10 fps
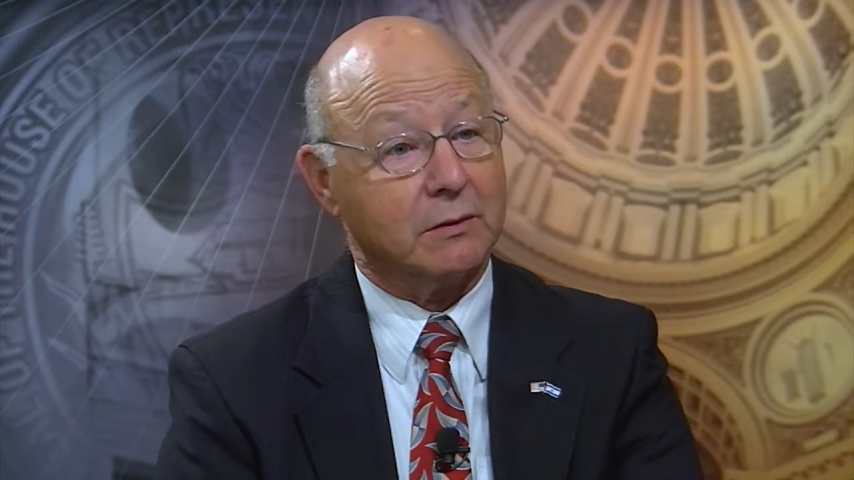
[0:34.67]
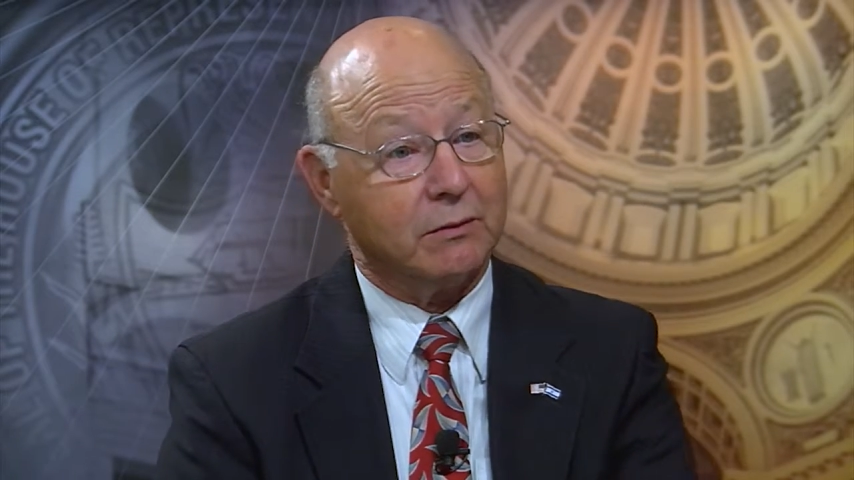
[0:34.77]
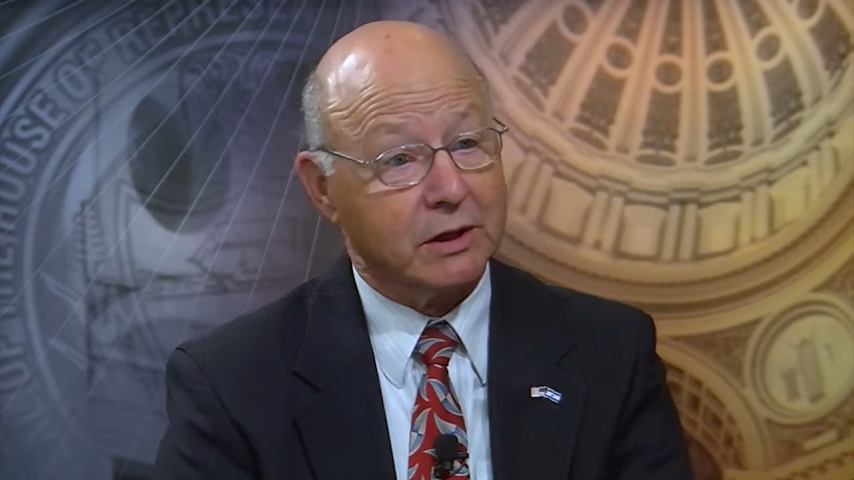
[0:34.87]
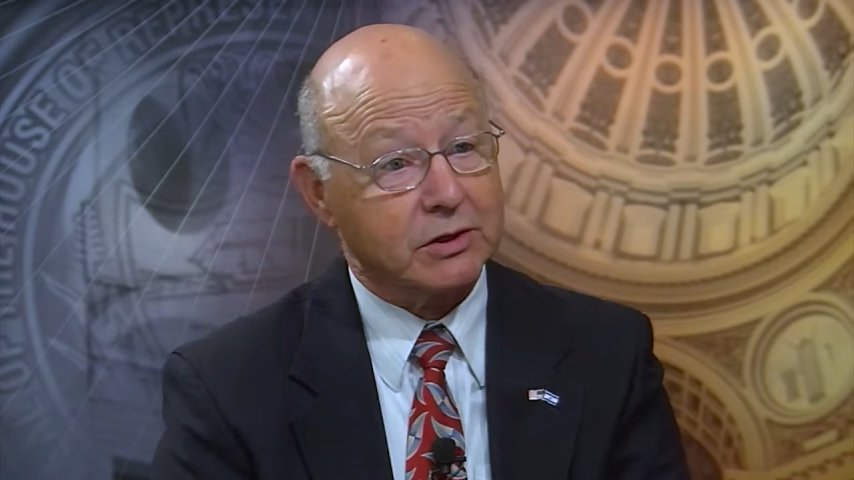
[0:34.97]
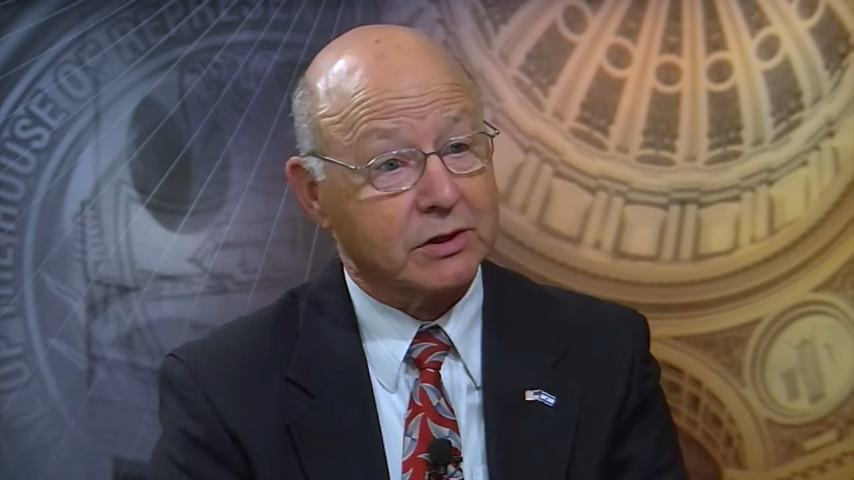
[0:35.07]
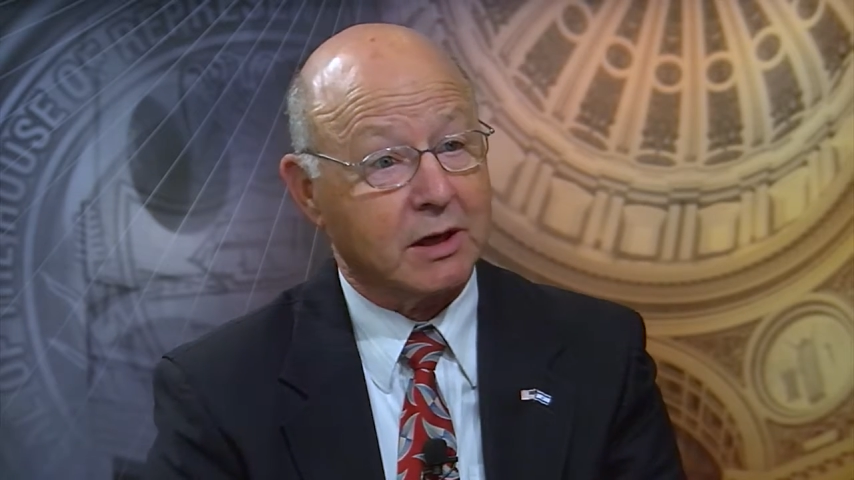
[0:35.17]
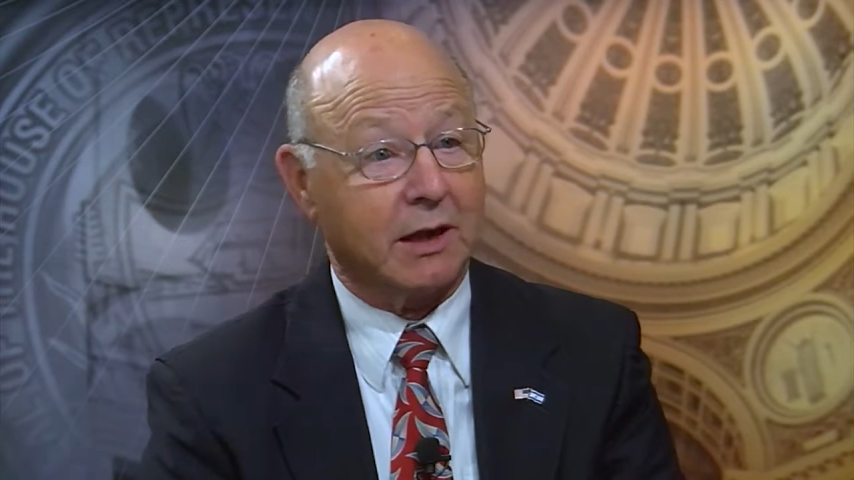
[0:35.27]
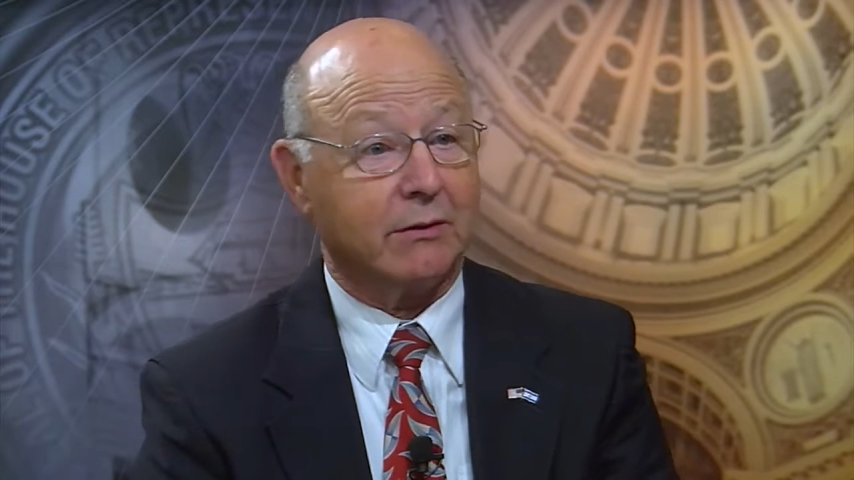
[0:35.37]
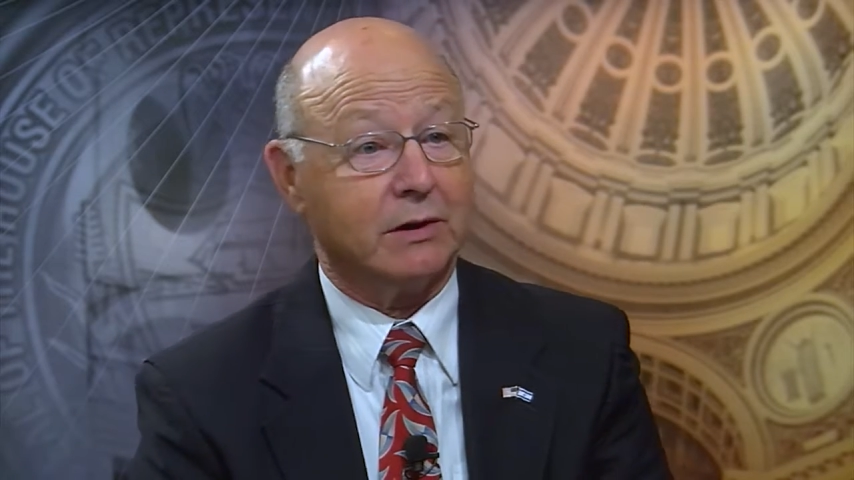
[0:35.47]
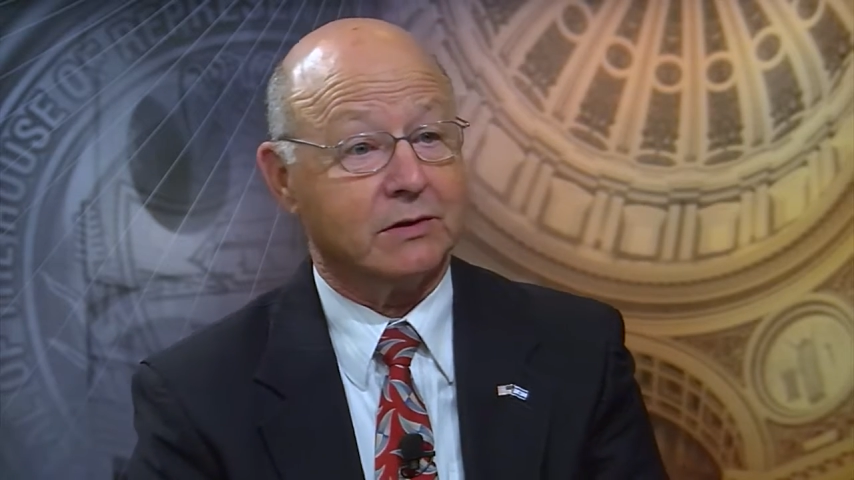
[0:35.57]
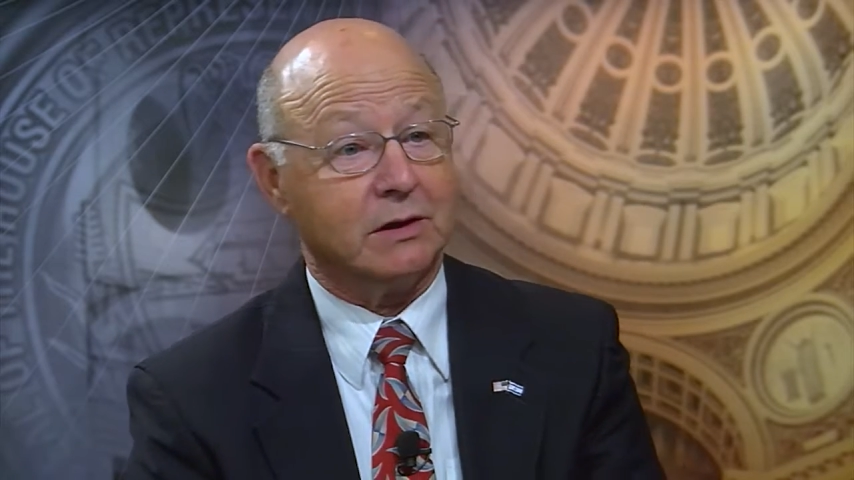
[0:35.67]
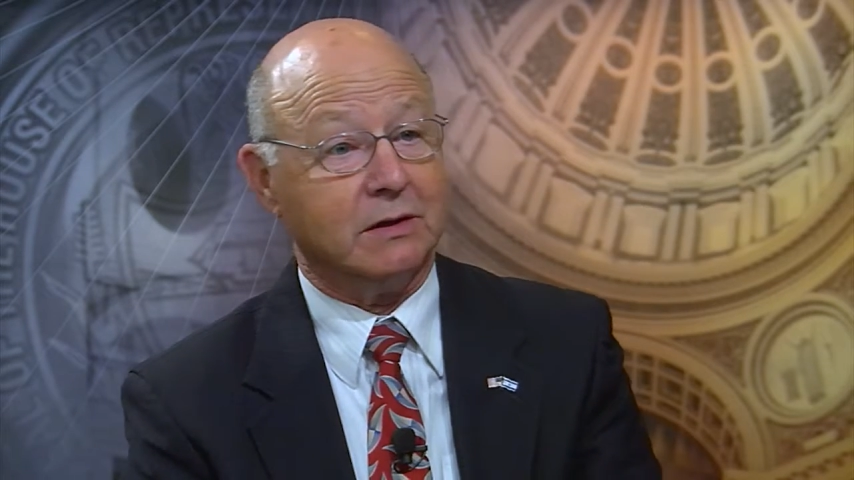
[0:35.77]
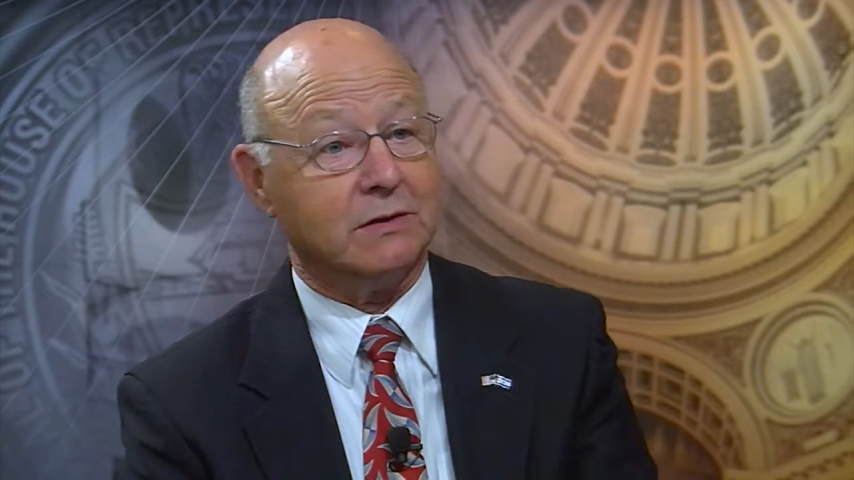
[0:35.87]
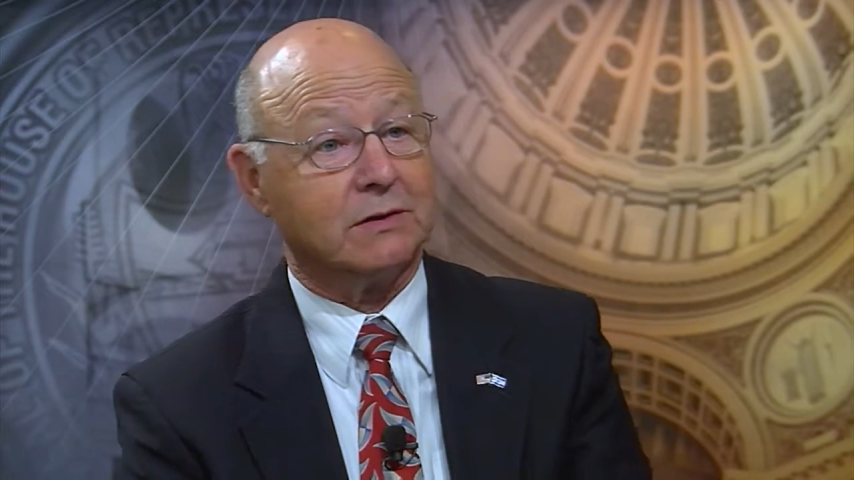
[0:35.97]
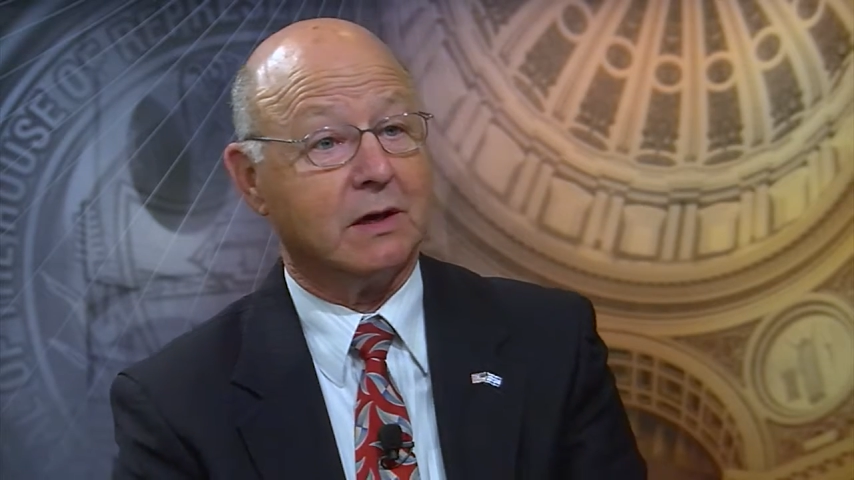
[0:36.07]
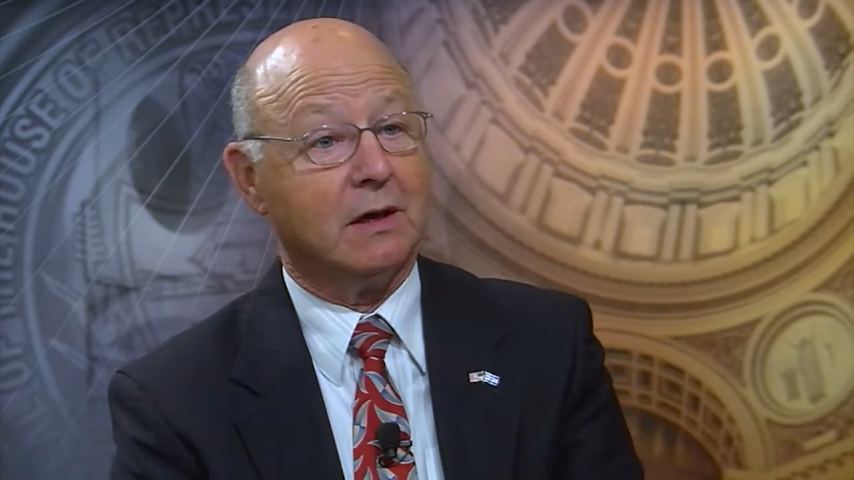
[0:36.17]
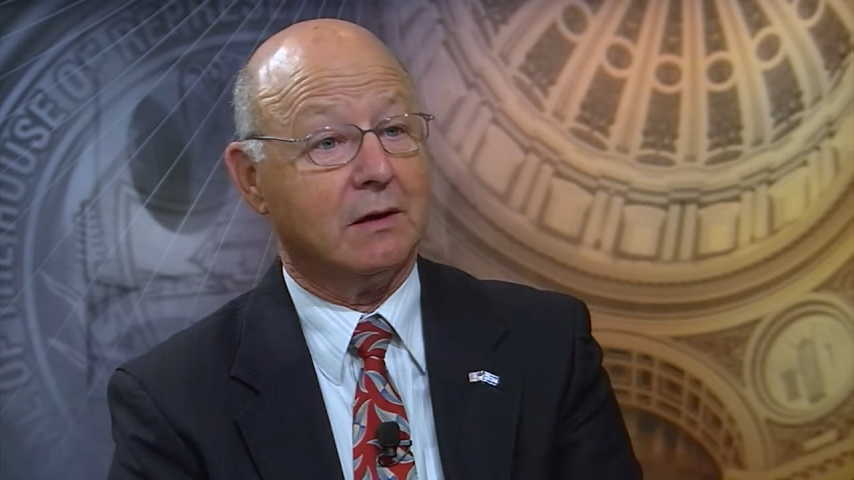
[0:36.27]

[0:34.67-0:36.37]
the risk tolerance is